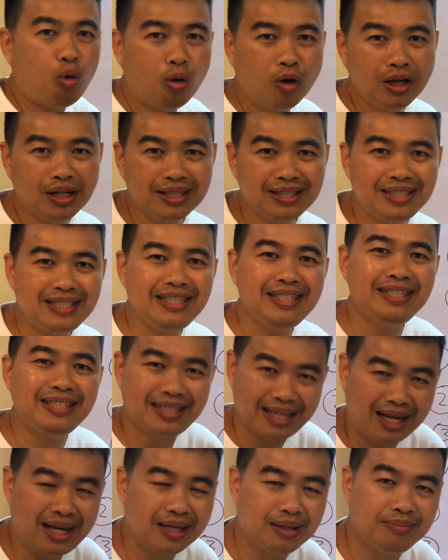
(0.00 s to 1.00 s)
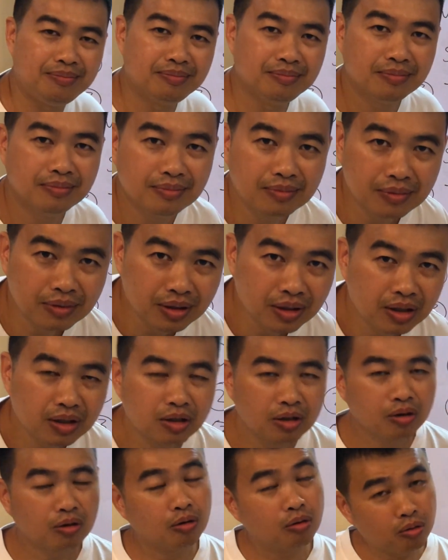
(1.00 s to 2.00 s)
quality time.
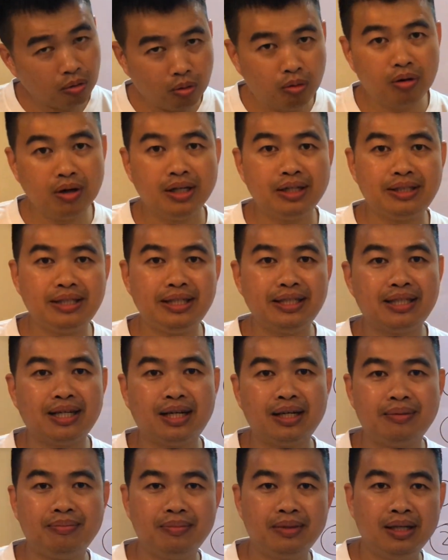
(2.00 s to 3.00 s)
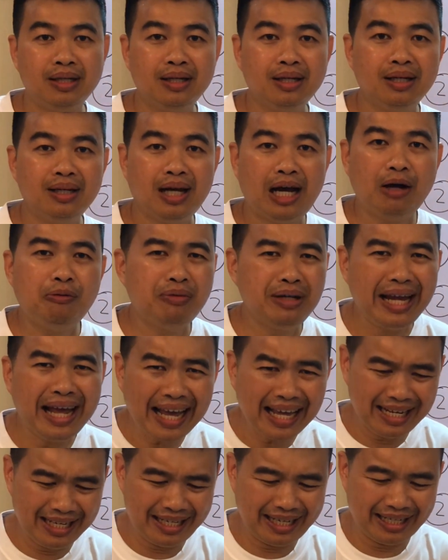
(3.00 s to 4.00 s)
Quality time. I would
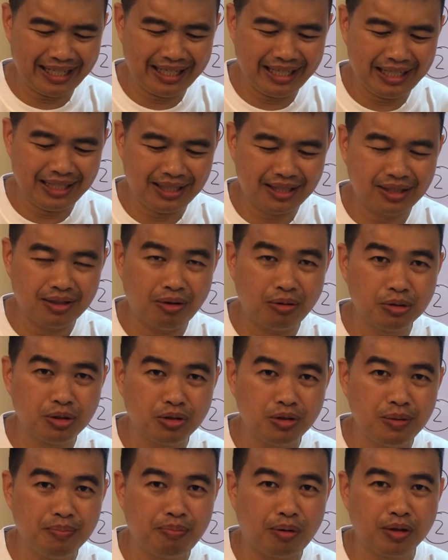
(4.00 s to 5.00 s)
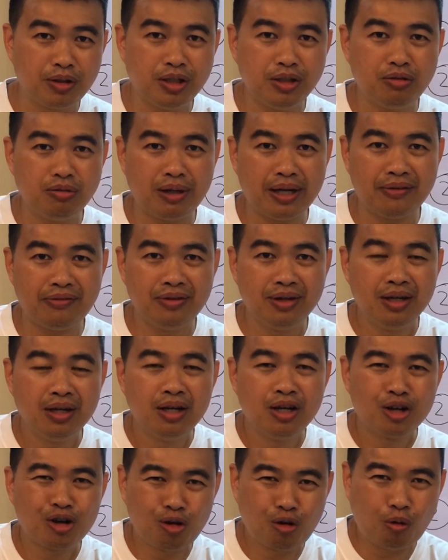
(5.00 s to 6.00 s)
add that it is also important to have
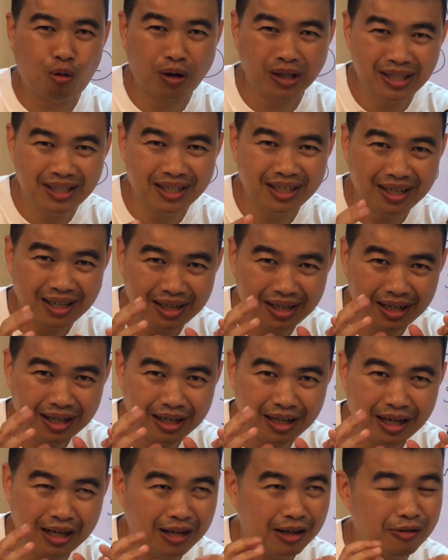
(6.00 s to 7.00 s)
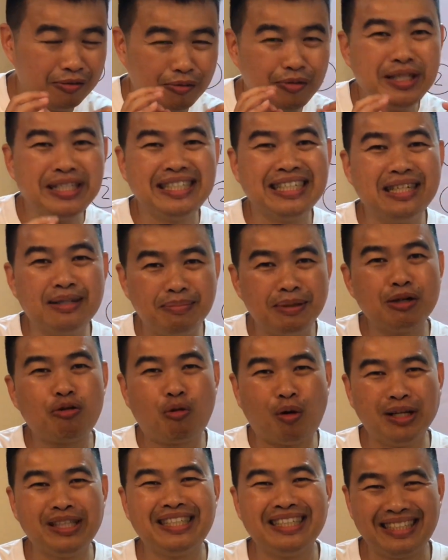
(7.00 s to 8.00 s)
a reasonable
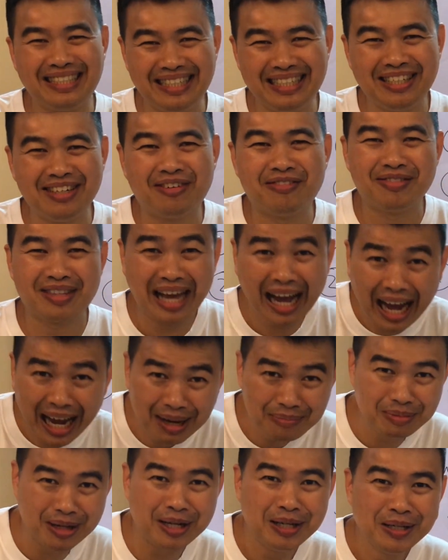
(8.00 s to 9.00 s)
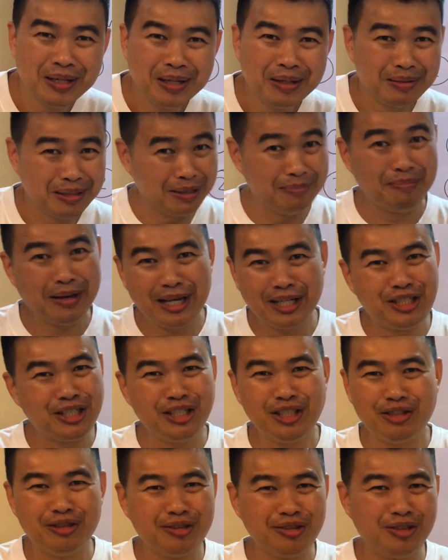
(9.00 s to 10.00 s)
quantity of time.
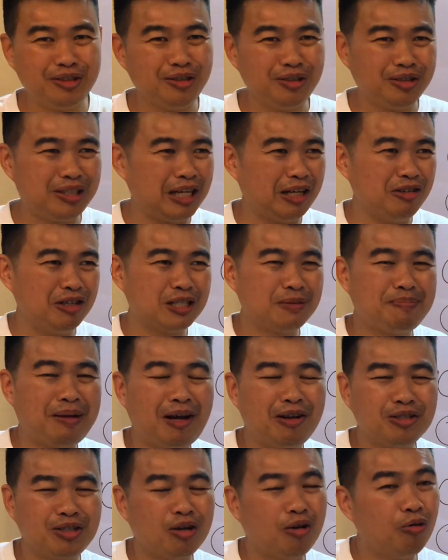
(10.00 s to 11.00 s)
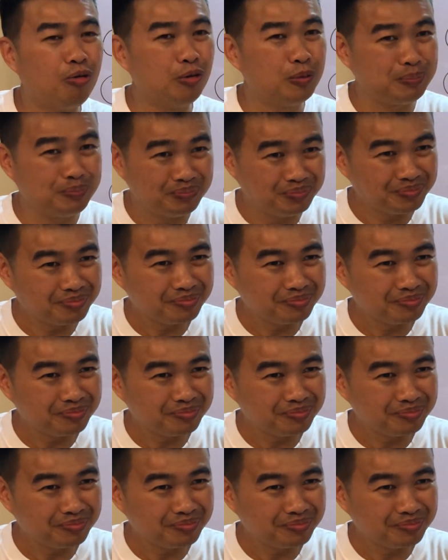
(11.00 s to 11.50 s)
Imagine you tell your spouse, "Oh,